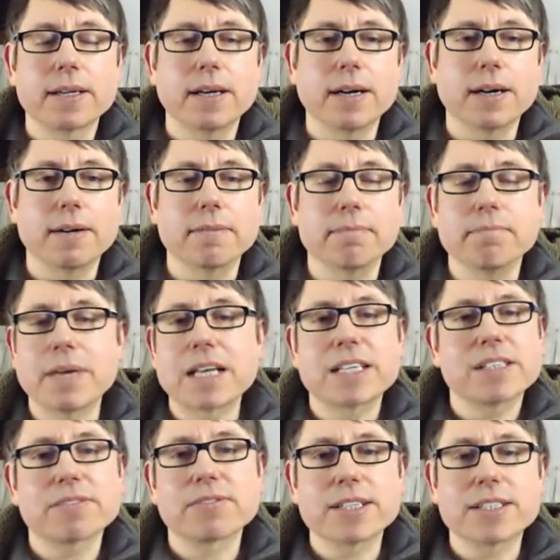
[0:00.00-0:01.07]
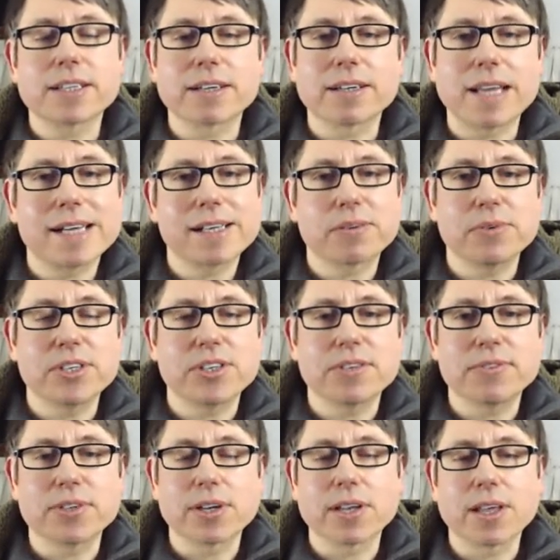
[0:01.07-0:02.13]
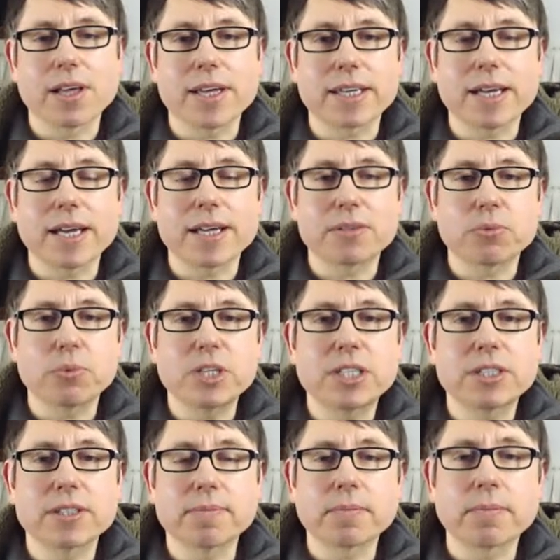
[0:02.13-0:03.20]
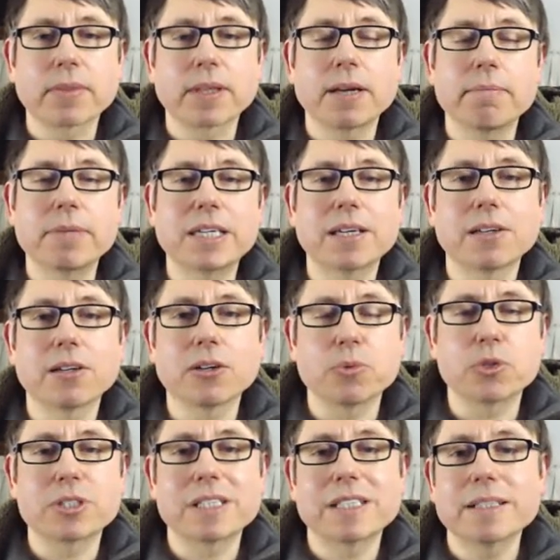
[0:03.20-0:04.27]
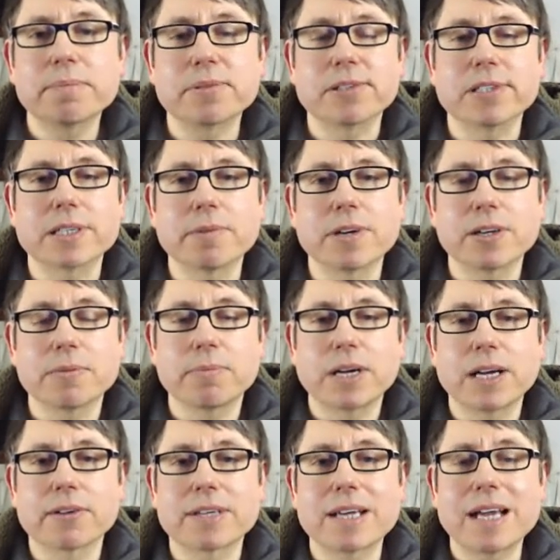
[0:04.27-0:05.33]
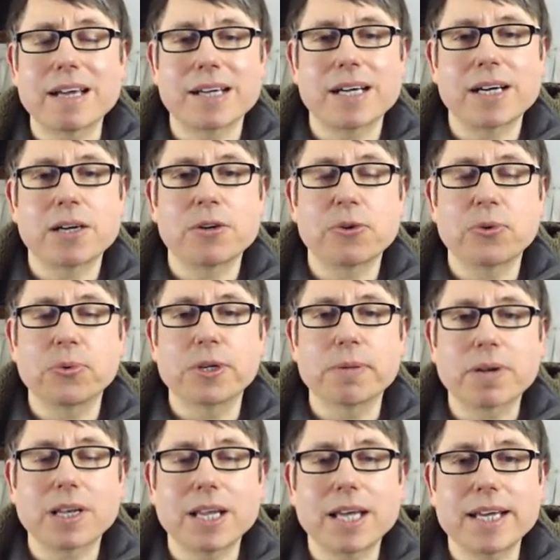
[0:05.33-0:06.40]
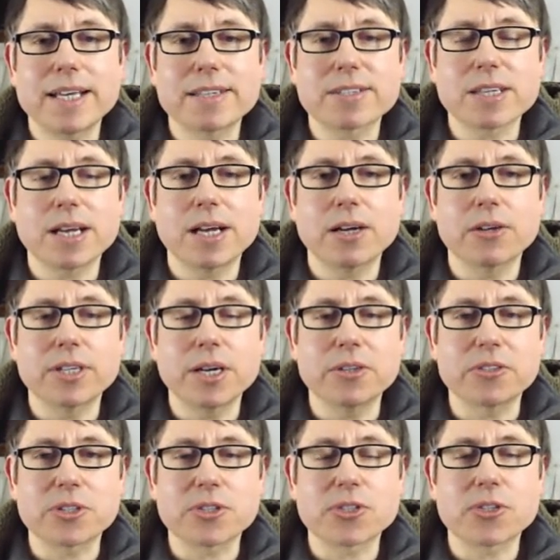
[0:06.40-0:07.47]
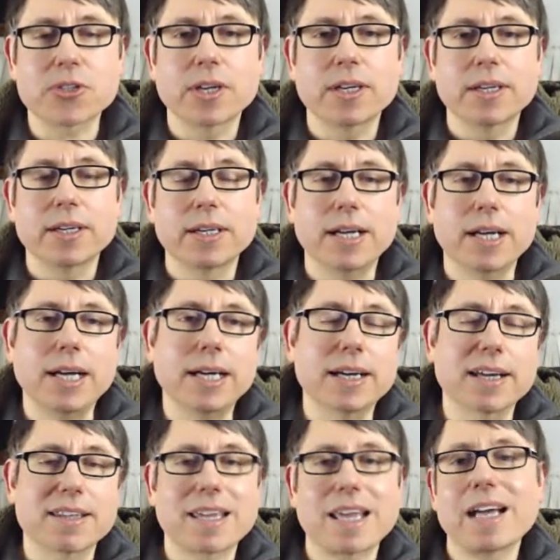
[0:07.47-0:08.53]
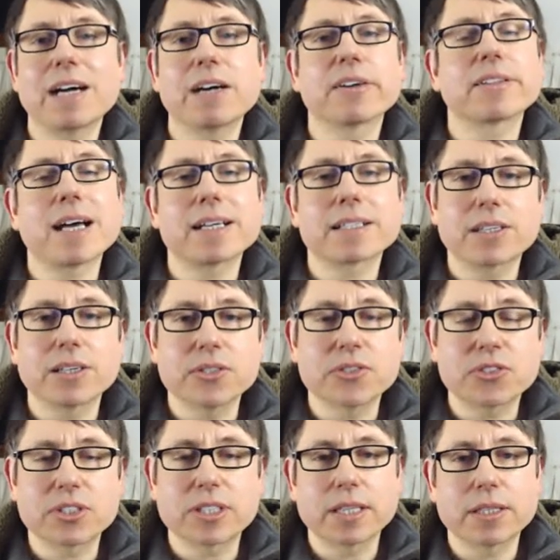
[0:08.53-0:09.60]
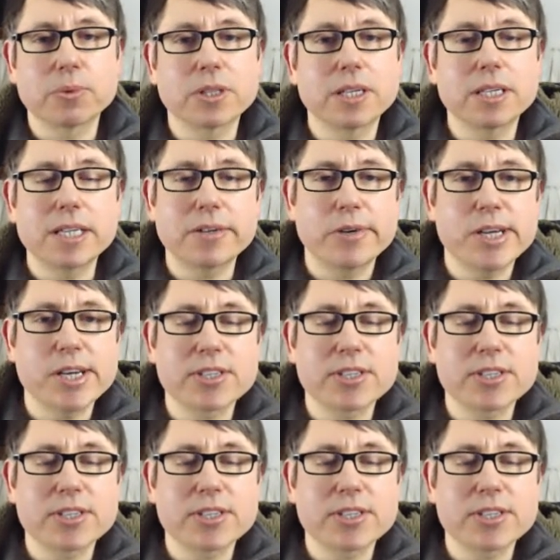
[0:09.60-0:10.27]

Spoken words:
melody writing language, if you like, and we can be a lot more deliberate about how we place our notes and how that goes together with the lyrics